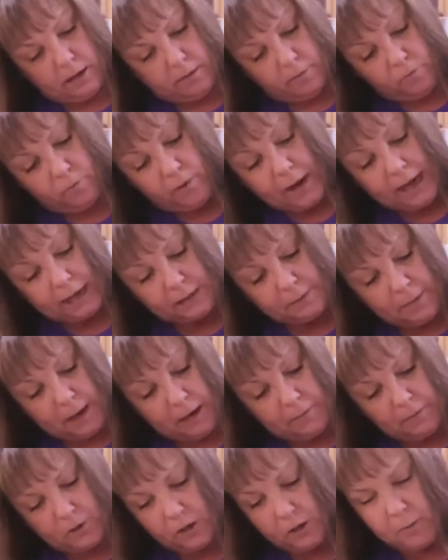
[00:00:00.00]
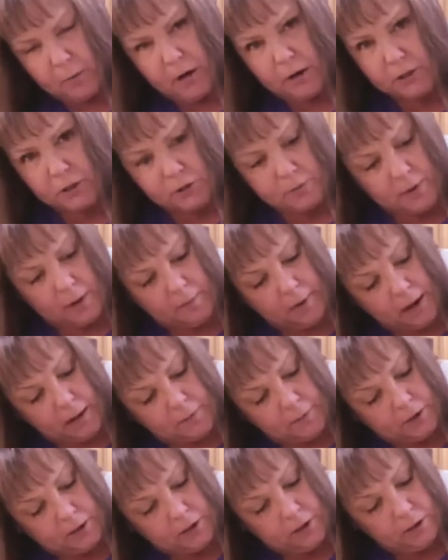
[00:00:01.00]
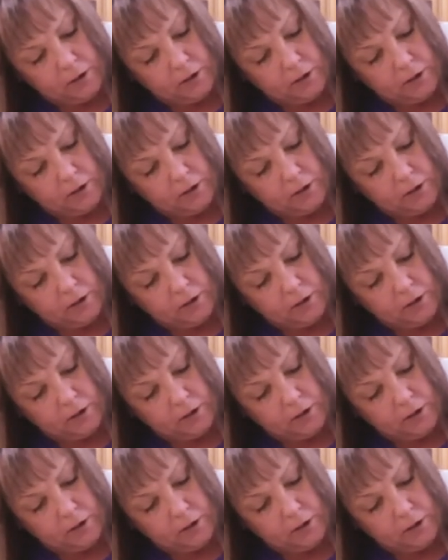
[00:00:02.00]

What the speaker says: wax paper or parchment paper.